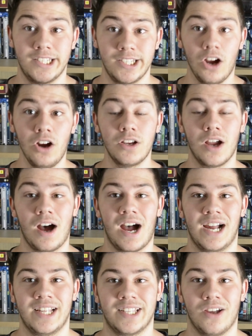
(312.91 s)
So
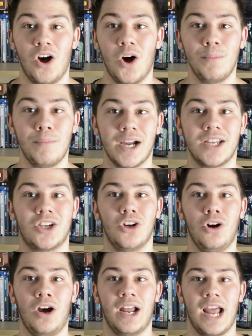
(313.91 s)
guys, oh my
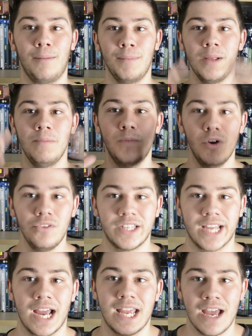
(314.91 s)
god, how many
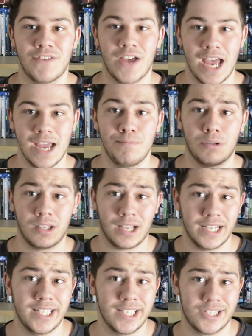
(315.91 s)
movies I gave A
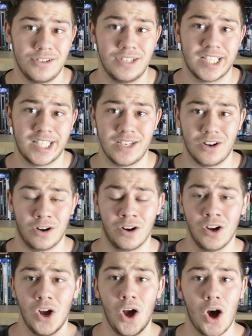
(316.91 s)
pluses to this year?
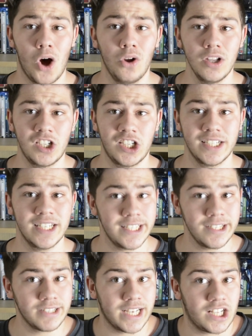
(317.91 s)
Holy shit, this
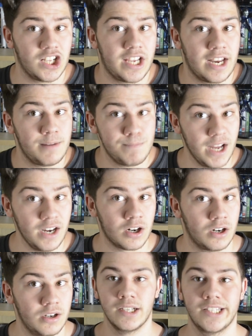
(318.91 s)
year is actually getting better.
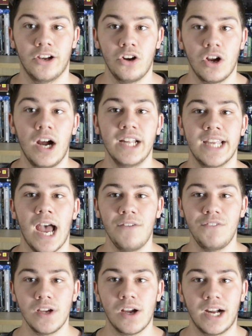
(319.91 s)
So guys,
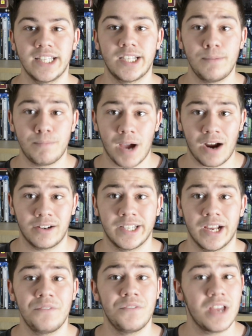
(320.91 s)
have you guys seen
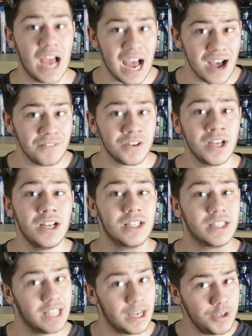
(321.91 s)
Parasite? If you have,
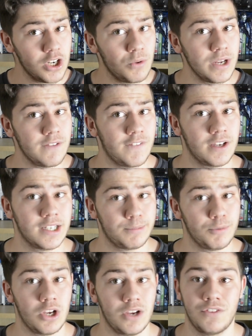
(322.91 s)
let me know what you think of this
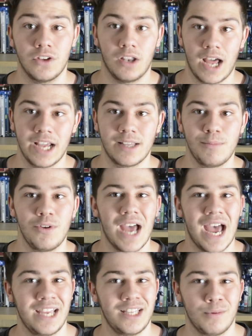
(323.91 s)
movie. If you like the movie,
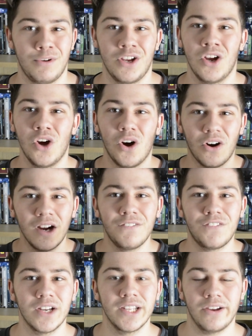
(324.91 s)
hate the movie, or if you
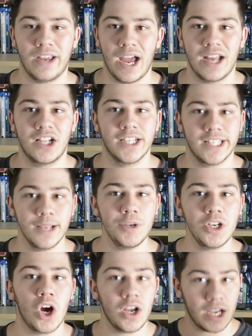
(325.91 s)
thought it's okay, just let me
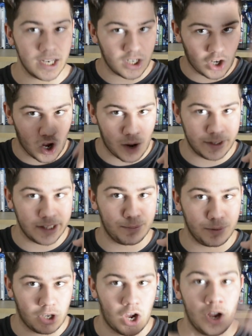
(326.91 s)
know in the comments
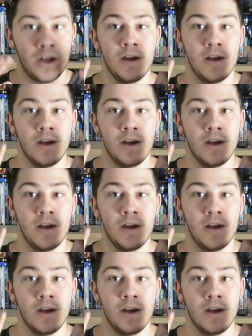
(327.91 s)
below.